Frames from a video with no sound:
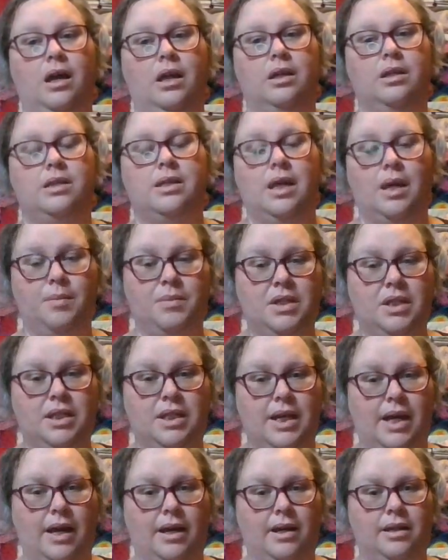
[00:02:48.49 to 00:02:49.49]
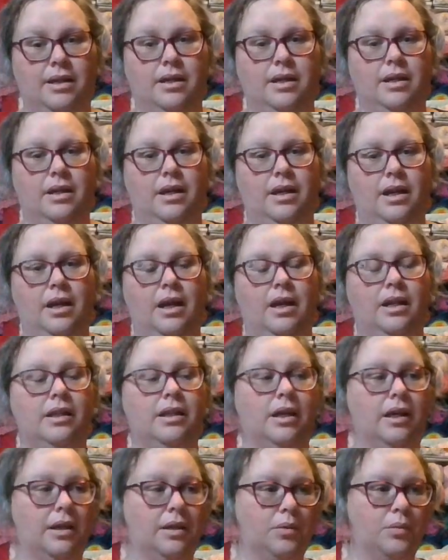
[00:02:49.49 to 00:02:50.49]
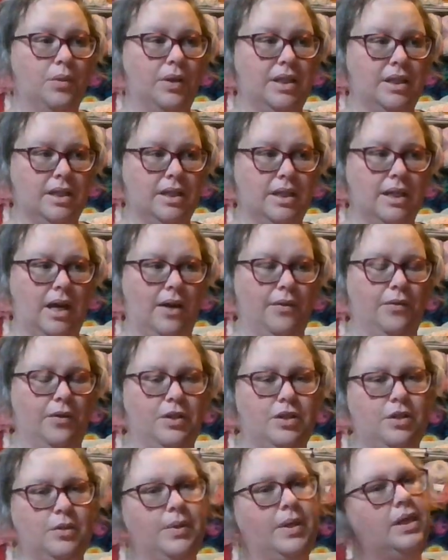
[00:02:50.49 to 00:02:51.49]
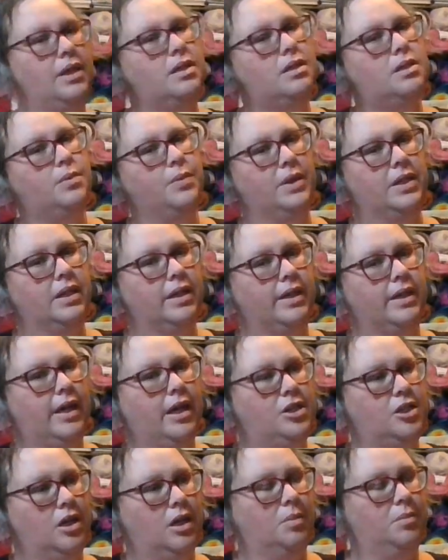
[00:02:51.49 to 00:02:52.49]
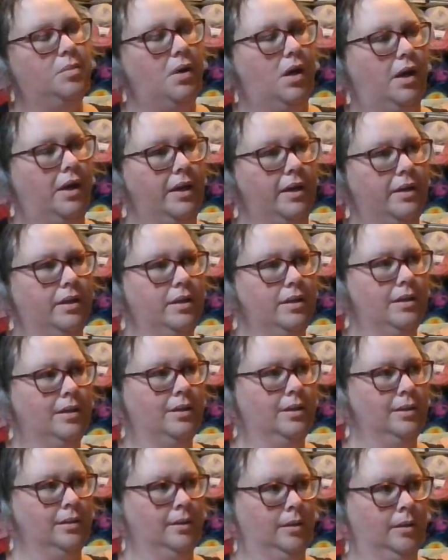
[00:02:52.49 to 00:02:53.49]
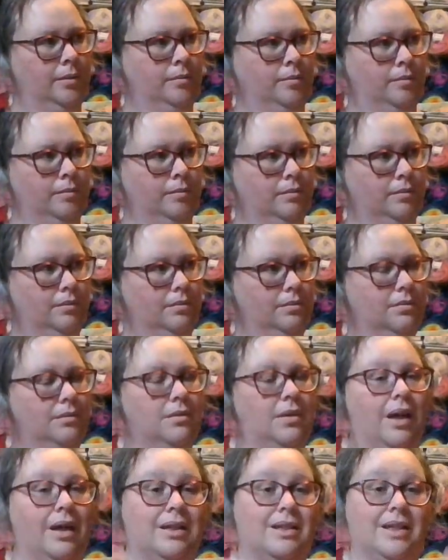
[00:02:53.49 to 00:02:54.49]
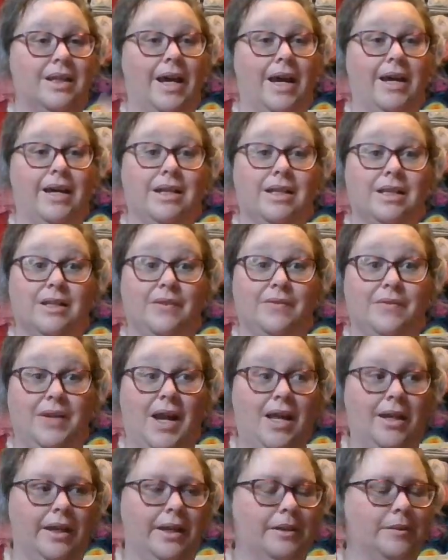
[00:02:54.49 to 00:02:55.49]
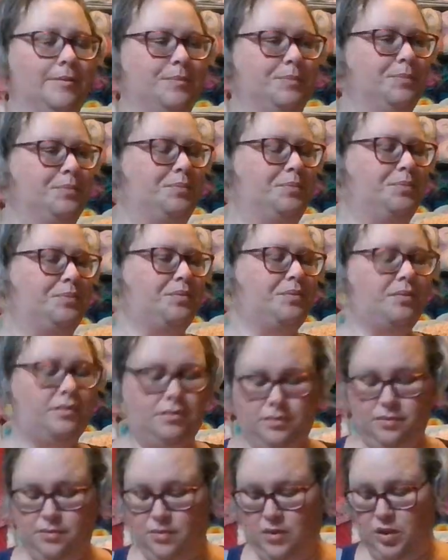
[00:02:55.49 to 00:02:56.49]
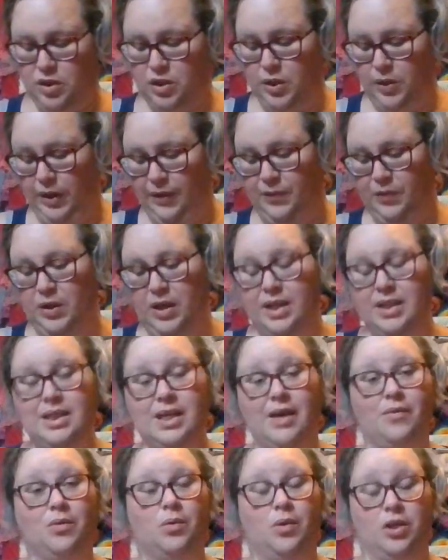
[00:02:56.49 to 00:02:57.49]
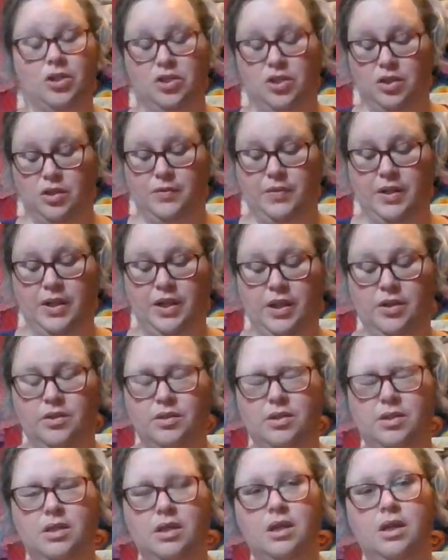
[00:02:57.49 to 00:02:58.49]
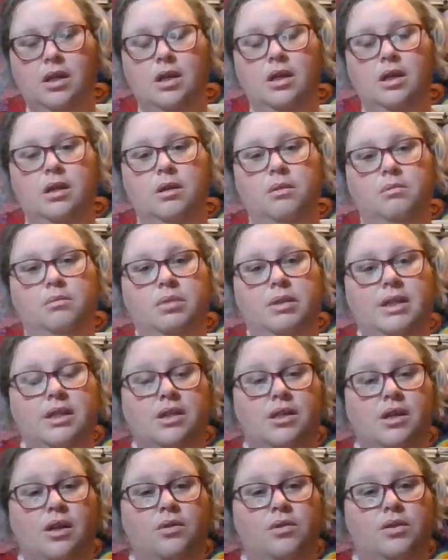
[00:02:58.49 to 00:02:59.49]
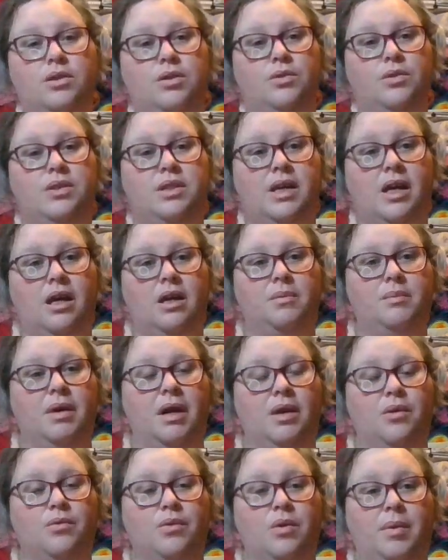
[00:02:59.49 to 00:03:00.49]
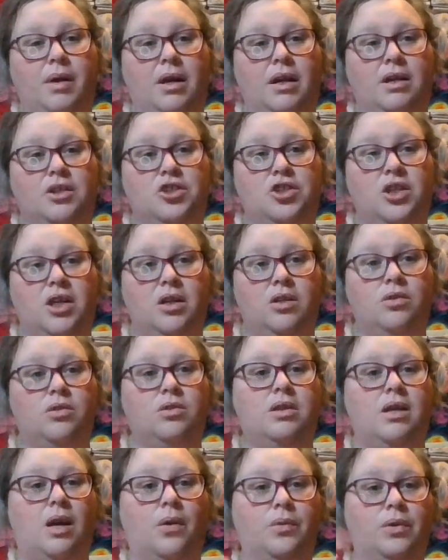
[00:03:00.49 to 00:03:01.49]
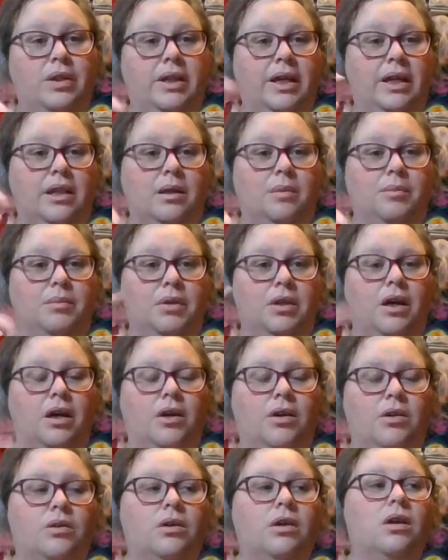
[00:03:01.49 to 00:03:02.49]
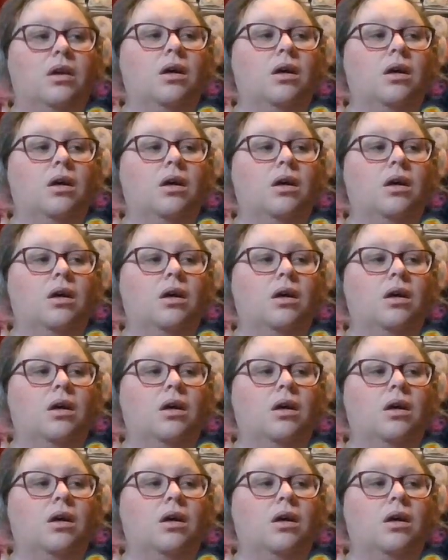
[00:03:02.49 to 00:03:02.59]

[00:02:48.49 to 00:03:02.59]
Sam did that, and then we did it every two weeks. We did a catch up on it, and today is the finale. So if you guys haven't watched those videos, please go to Sam and Rebecca's channels. I will link them below.